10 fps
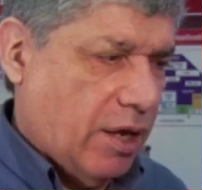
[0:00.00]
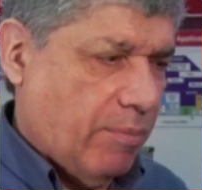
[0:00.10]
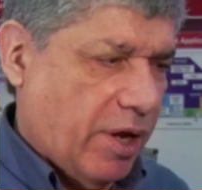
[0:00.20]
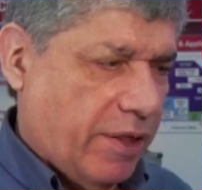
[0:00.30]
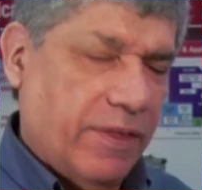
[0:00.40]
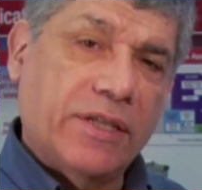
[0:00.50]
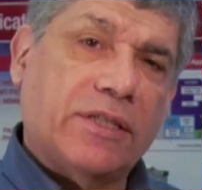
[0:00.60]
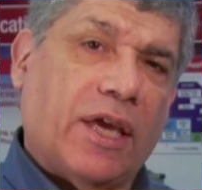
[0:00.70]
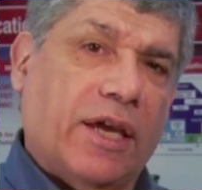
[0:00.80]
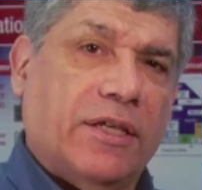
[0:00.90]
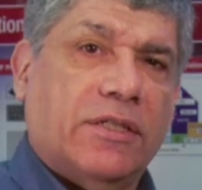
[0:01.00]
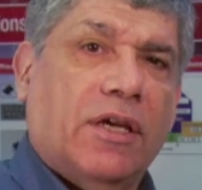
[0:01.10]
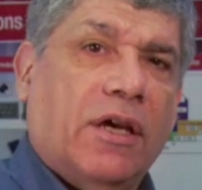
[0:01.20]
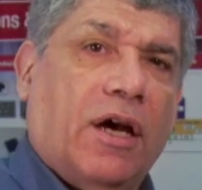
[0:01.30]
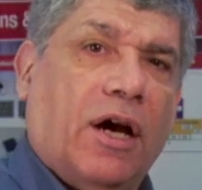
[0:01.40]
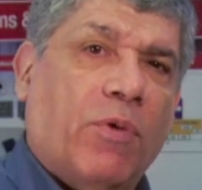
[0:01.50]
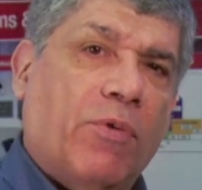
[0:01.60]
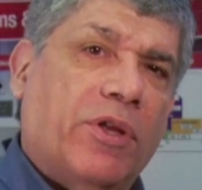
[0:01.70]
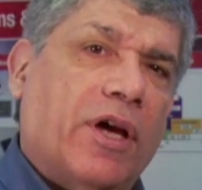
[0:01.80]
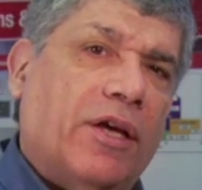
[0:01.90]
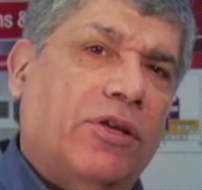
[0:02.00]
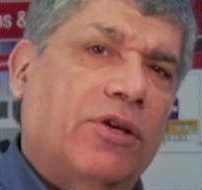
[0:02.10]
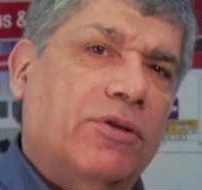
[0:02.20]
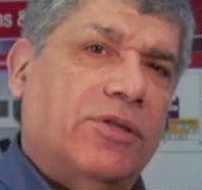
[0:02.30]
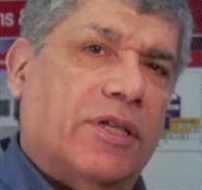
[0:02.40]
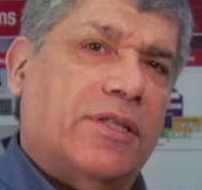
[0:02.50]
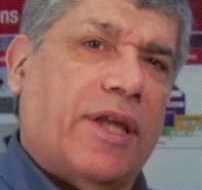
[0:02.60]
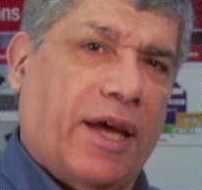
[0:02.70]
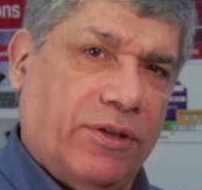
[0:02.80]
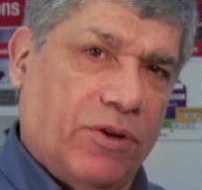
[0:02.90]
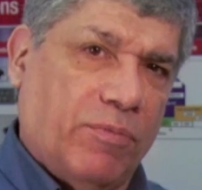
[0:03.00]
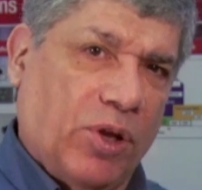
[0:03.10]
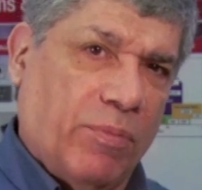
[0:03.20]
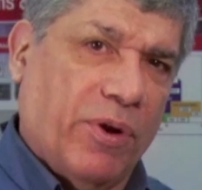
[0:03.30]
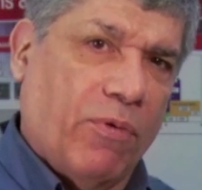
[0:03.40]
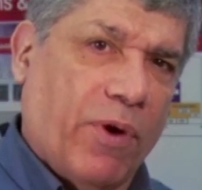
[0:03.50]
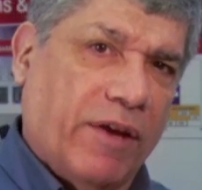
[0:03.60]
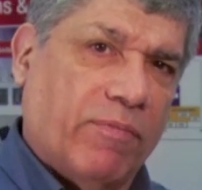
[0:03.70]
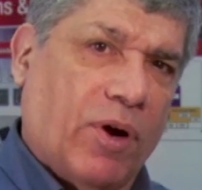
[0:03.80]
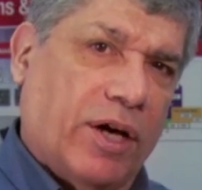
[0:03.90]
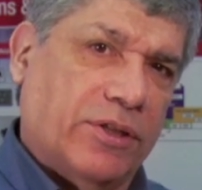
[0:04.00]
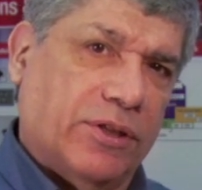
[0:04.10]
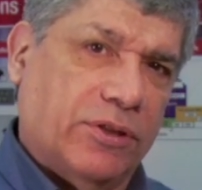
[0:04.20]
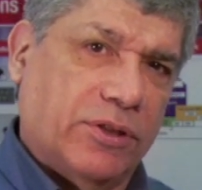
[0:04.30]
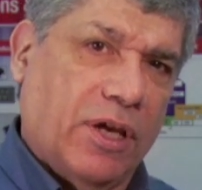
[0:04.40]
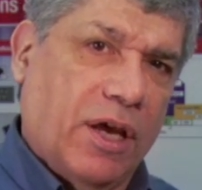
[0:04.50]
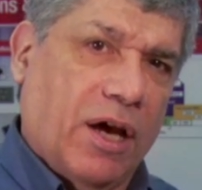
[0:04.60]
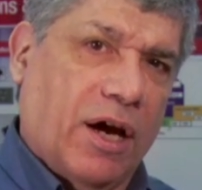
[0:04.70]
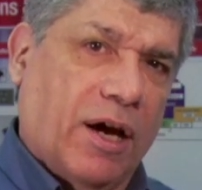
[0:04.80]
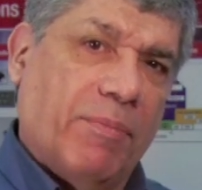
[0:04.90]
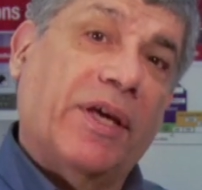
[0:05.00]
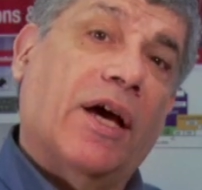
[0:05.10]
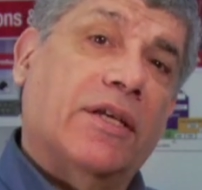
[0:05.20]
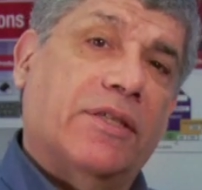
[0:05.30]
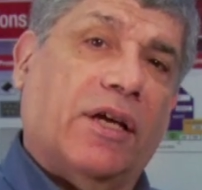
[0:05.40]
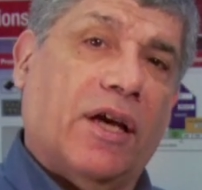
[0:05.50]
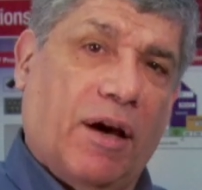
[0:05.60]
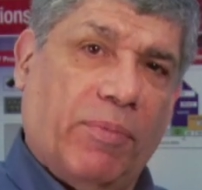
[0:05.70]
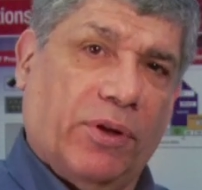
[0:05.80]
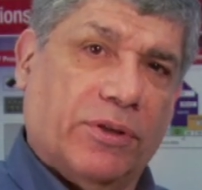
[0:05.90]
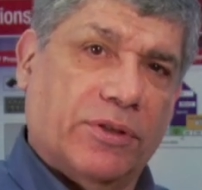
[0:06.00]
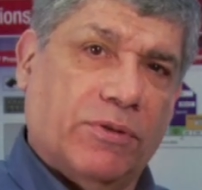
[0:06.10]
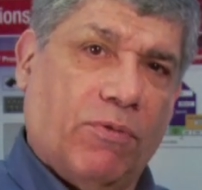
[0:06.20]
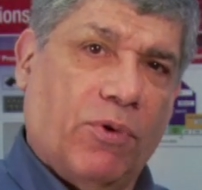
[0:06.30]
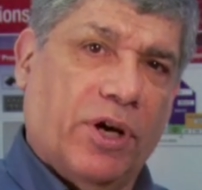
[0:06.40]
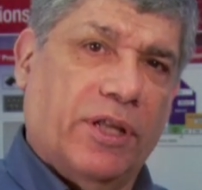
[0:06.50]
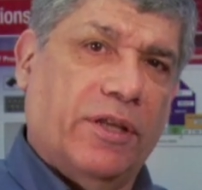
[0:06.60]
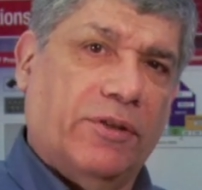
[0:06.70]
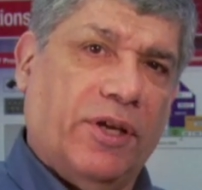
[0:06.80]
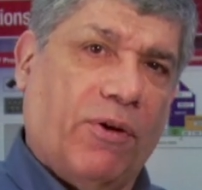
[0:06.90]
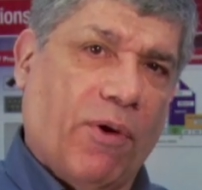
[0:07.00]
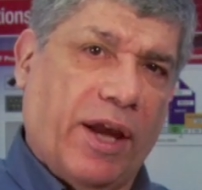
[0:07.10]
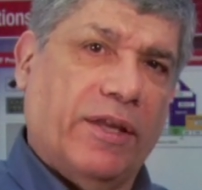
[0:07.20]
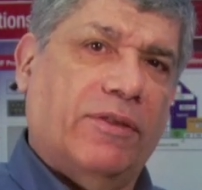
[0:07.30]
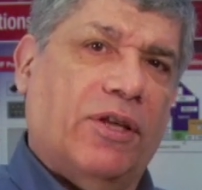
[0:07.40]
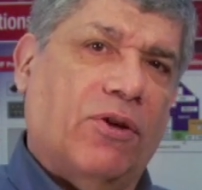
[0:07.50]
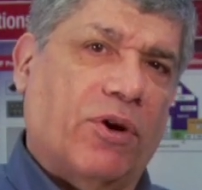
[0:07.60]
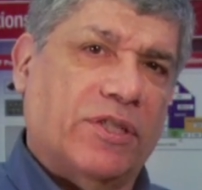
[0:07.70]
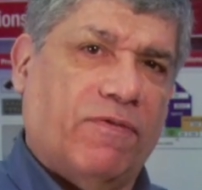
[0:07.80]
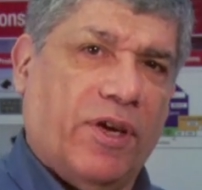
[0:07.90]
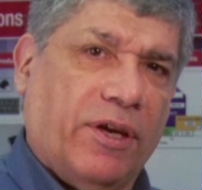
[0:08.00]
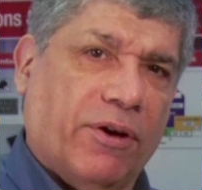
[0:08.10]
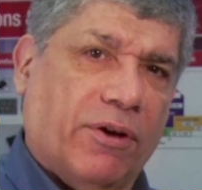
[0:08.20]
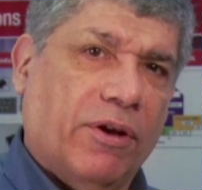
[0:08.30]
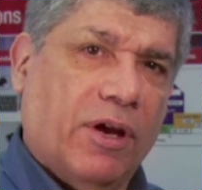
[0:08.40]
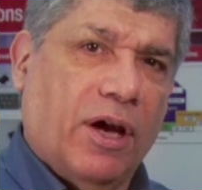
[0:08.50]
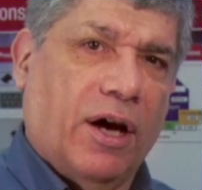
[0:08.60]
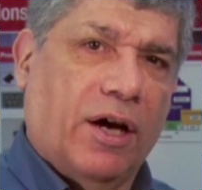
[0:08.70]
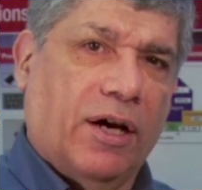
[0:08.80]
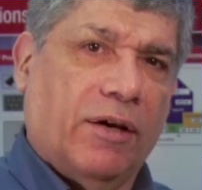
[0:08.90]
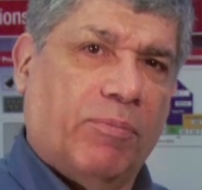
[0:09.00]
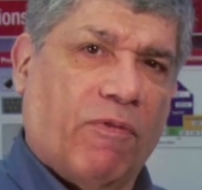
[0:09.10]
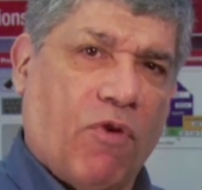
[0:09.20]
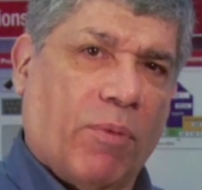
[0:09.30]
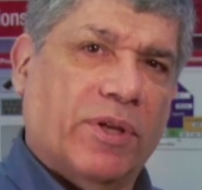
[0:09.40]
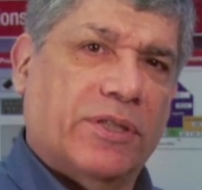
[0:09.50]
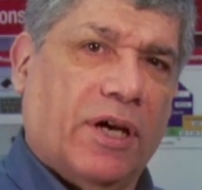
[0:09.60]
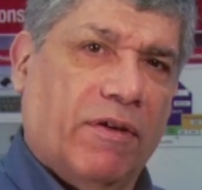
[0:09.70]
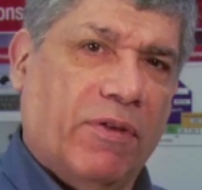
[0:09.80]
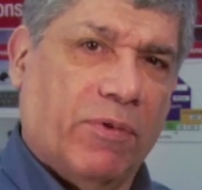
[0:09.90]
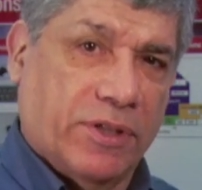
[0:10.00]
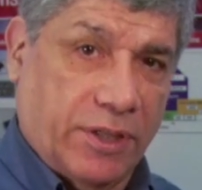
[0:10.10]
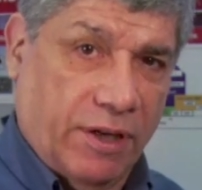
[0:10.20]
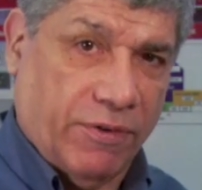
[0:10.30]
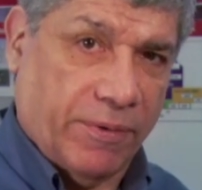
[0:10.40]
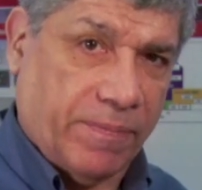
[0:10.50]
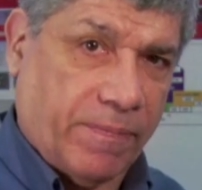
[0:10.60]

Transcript: But in this case, uh, we would not use the standard millimeter wave modules uh, because the couplers would degrade the noise figure uh, performance of the receiver.